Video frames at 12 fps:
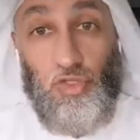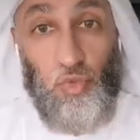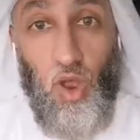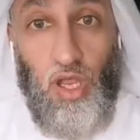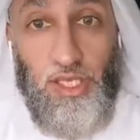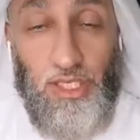
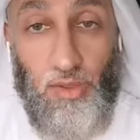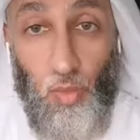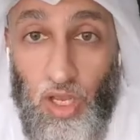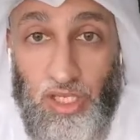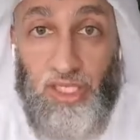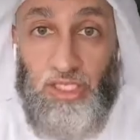just
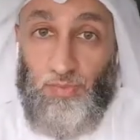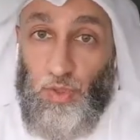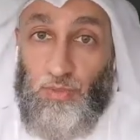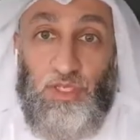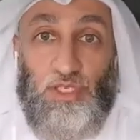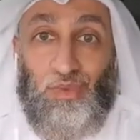walking is
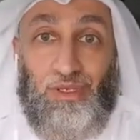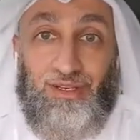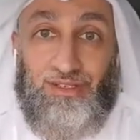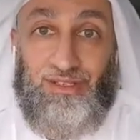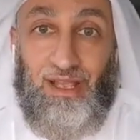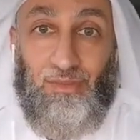permissible
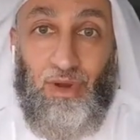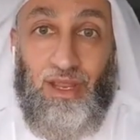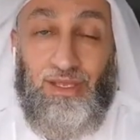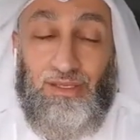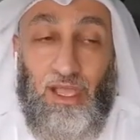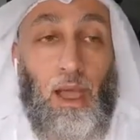in Islam,
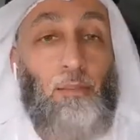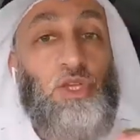right?